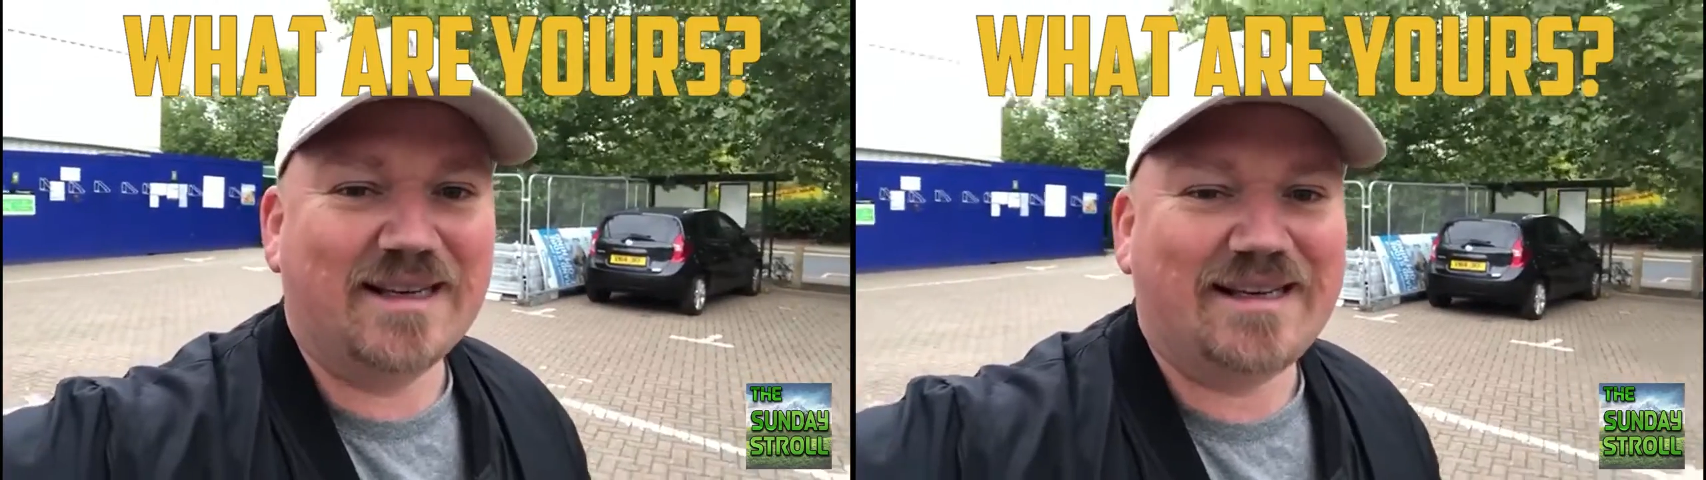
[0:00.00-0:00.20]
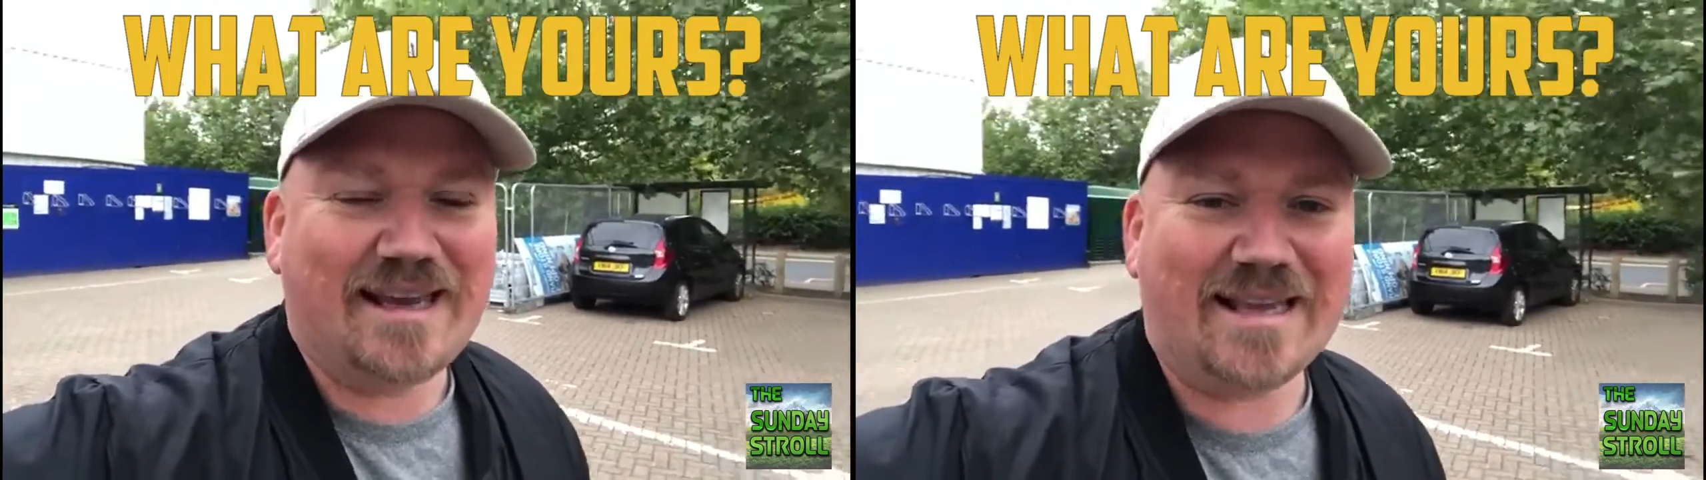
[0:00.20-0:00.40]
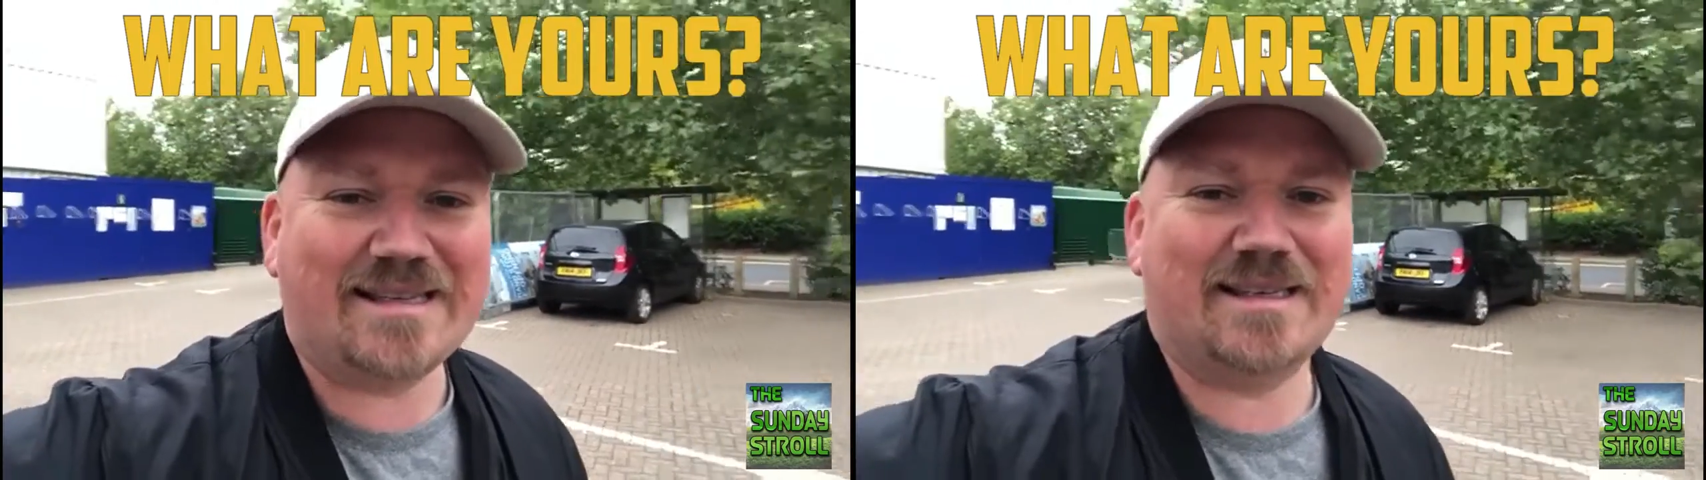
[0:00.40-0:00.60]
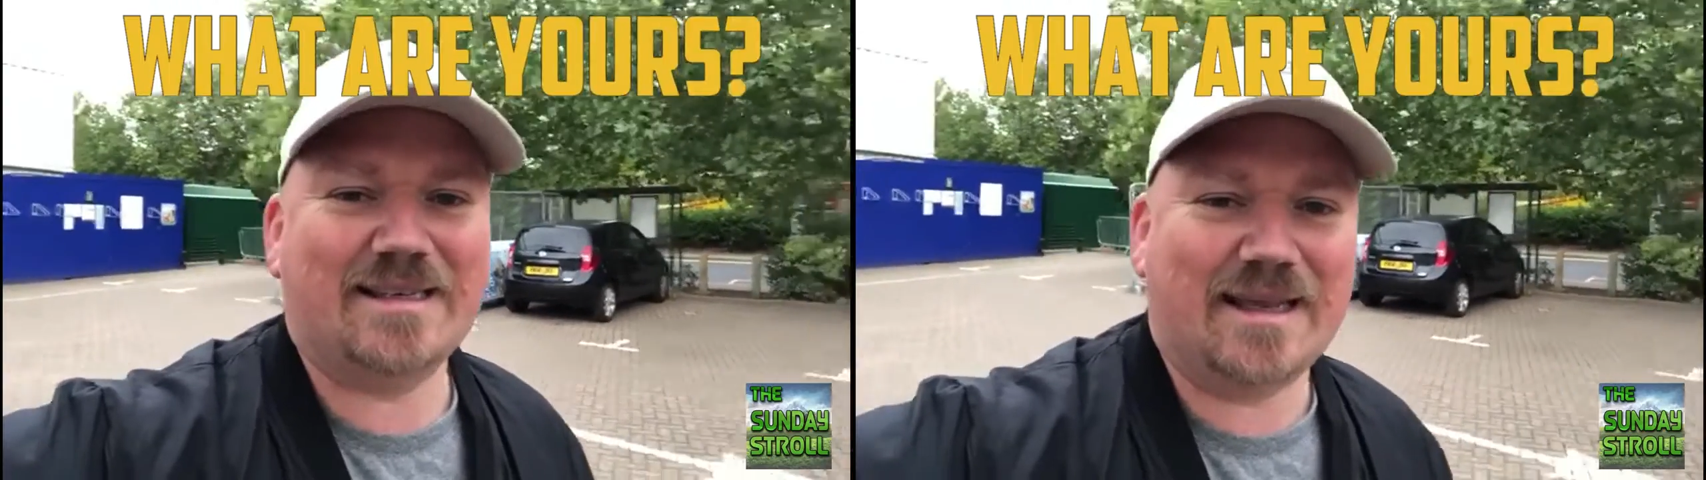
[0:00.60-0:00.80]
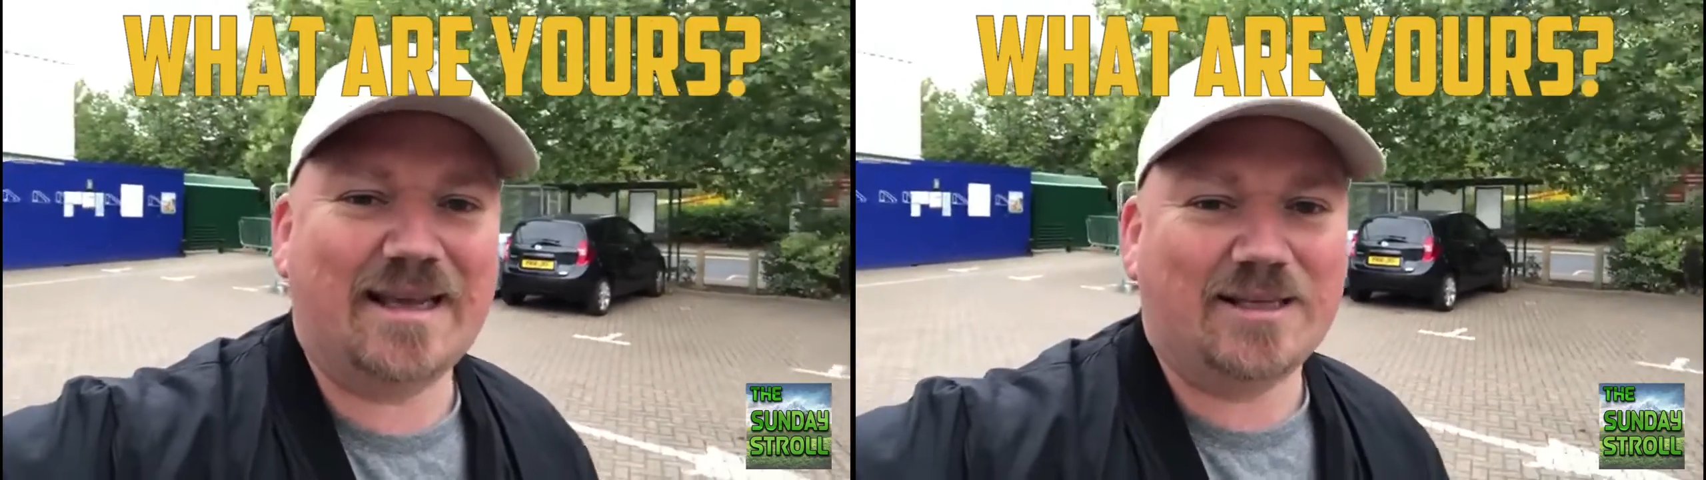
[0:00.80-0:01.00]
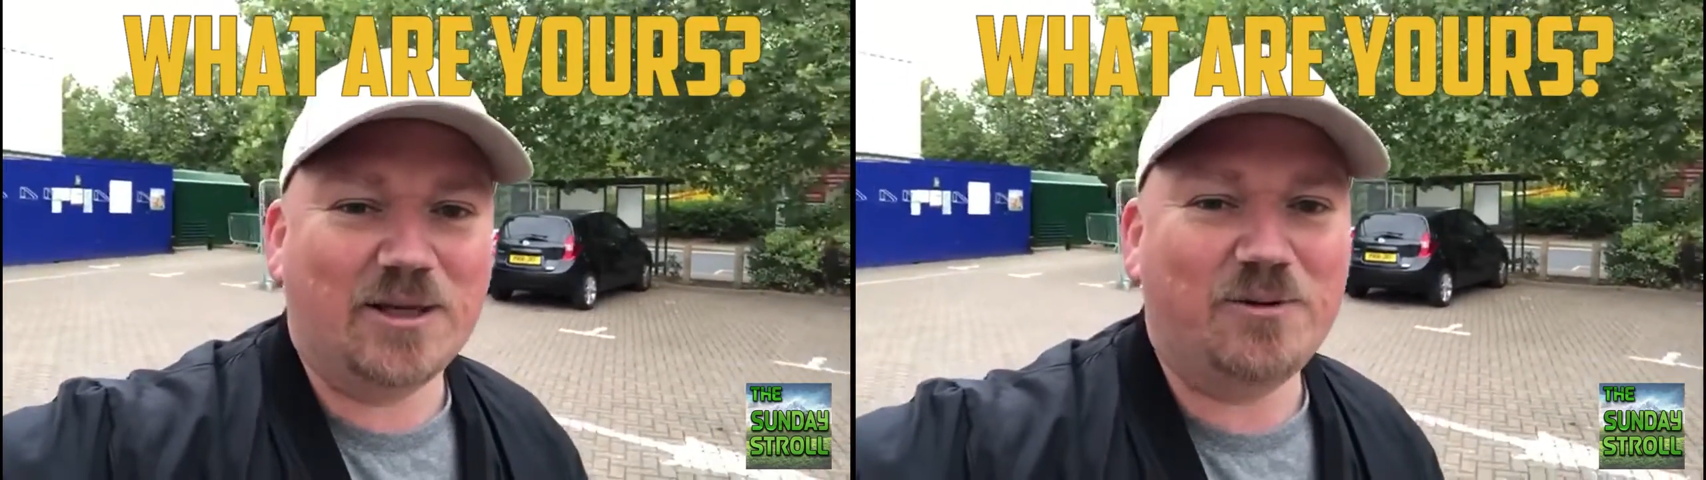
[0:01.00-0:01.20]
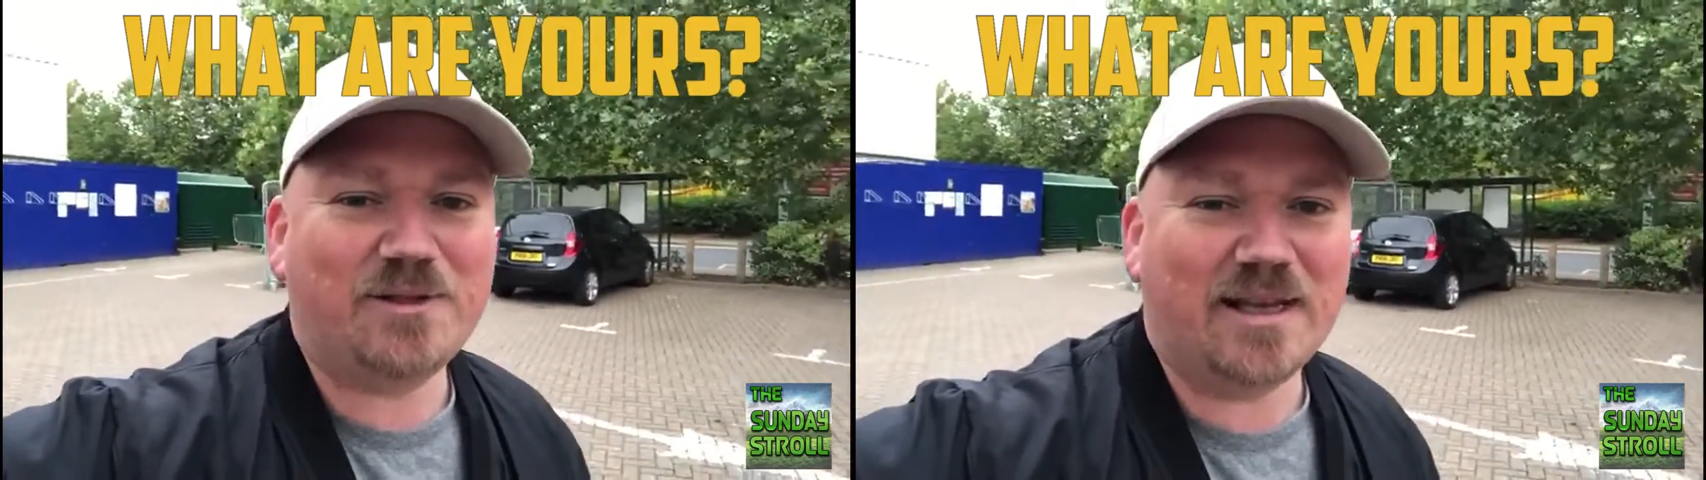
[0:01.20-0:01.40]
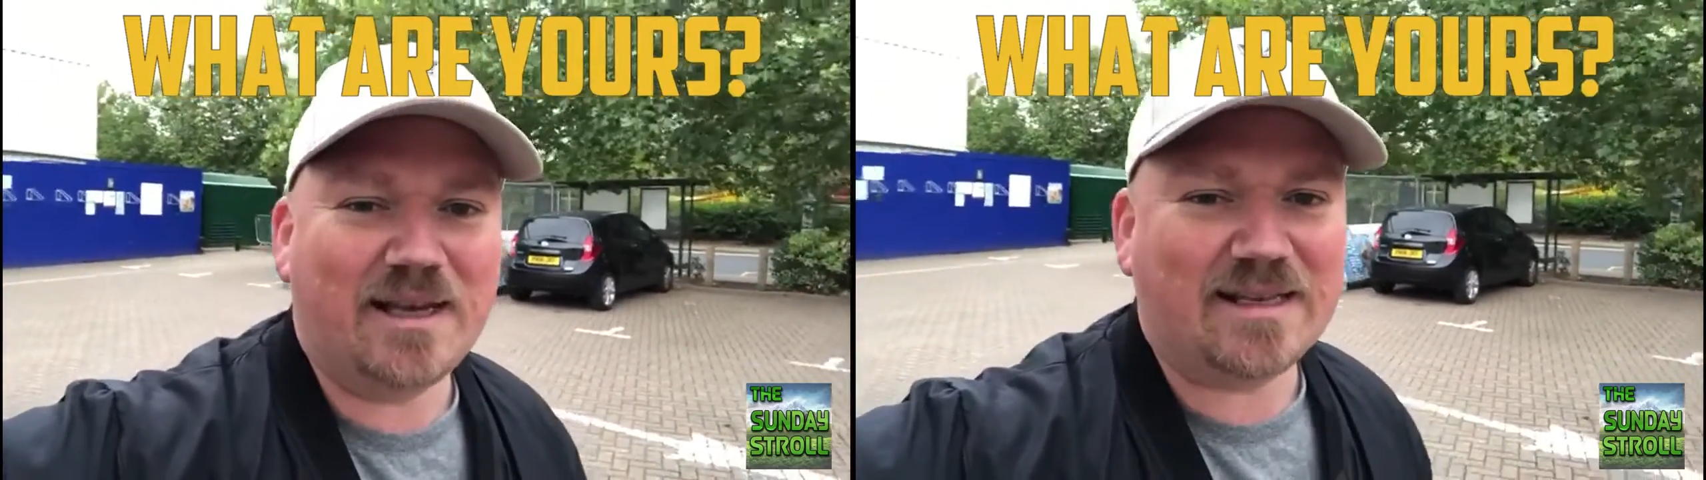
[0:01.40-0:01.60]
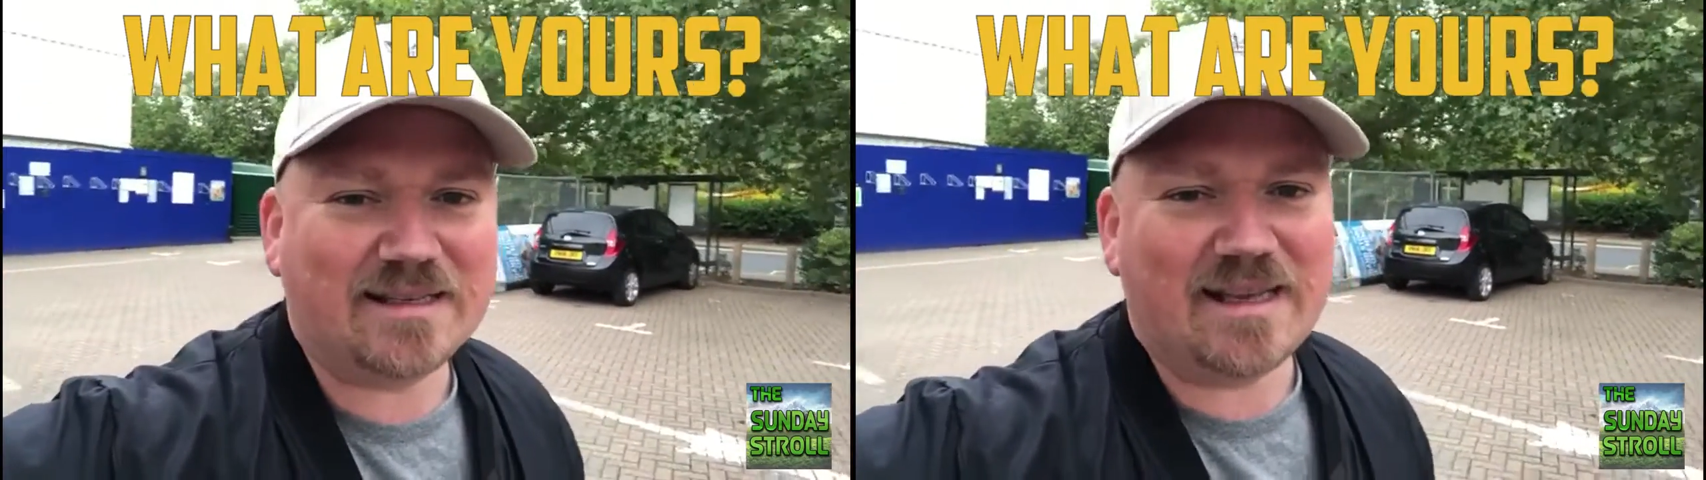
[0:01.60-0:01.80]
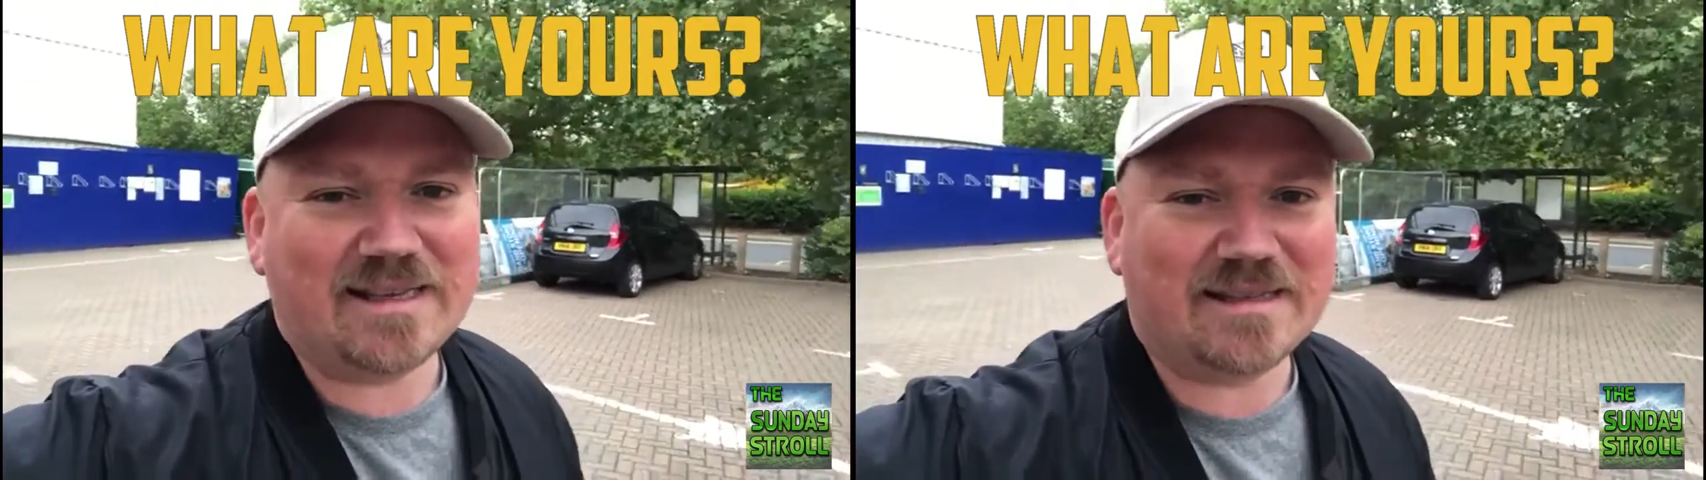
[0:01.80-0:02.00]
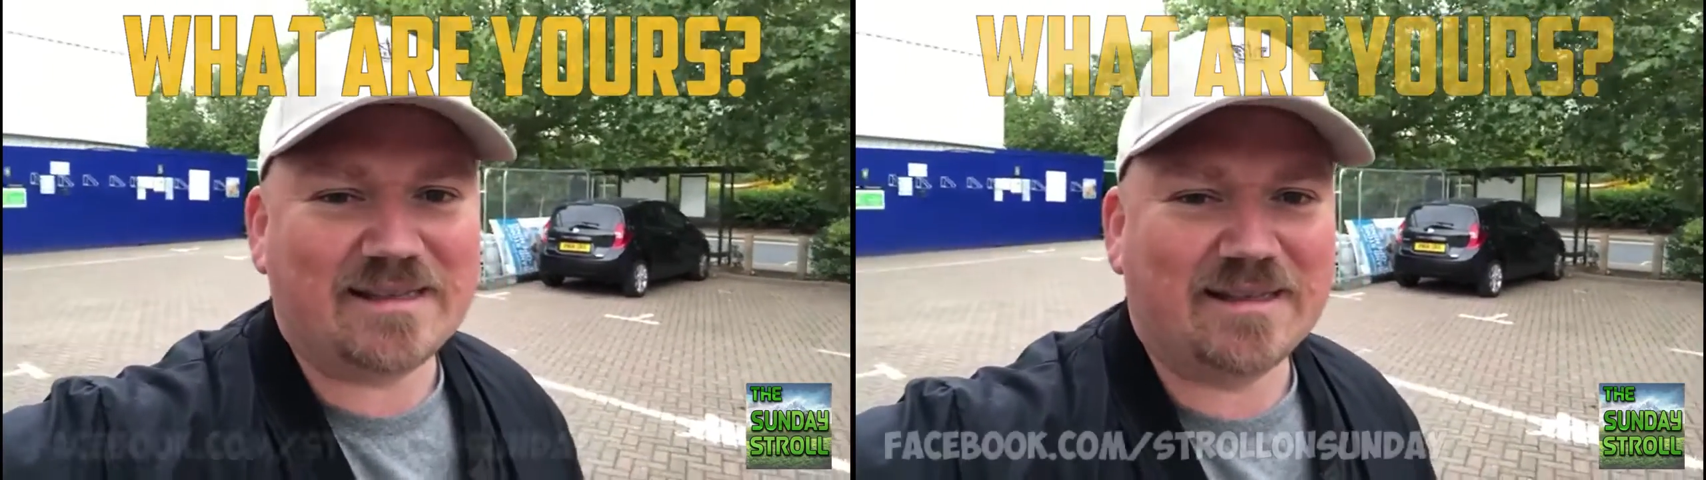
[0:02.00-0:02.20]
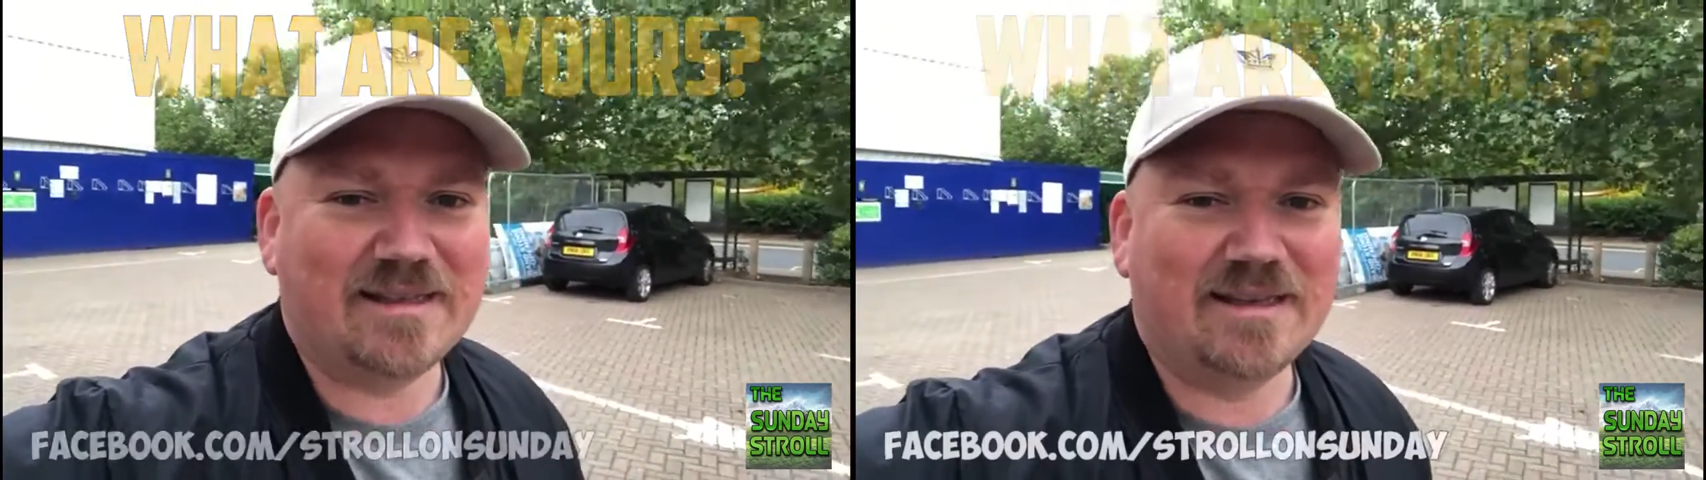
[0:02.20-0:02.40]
Yes, they do still exist.